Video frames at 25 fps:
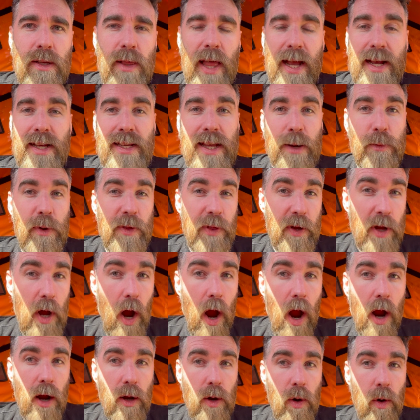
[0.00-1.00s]
Like I said, with the
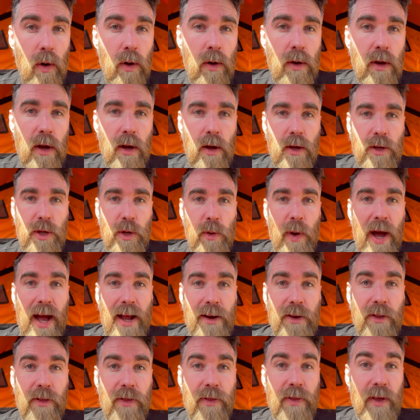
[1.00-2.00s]
cargo, you
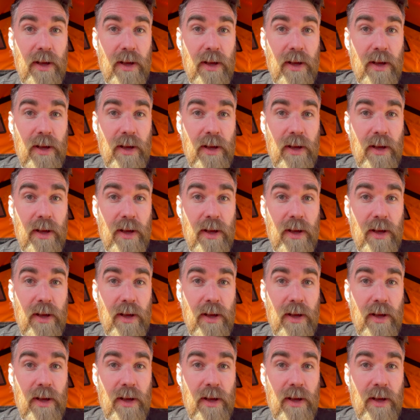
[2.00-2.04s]
had